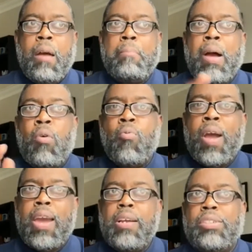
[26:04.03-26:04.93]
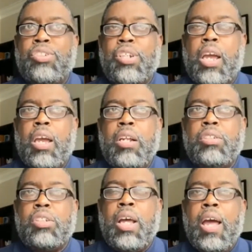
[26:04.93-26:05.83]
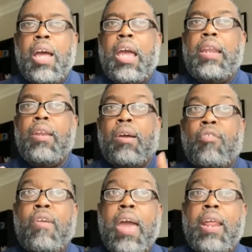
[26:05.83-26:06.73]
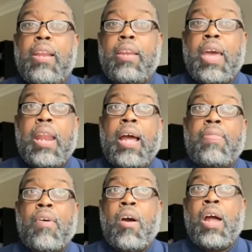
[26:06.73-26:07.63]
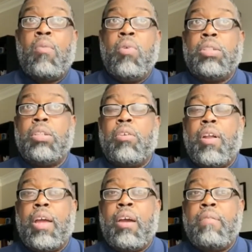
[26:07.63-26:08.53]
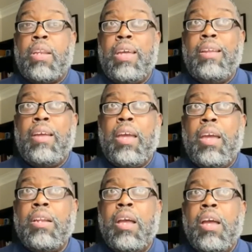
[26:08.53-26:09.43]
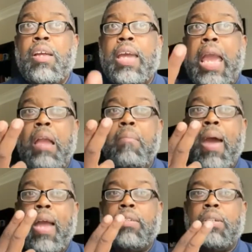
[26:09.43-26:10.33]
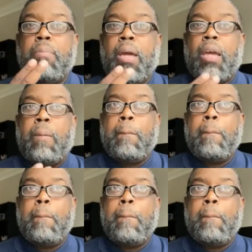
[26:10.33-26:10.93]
my ways changed, and the credit that I thought I wasn't going to ever need again came back to me.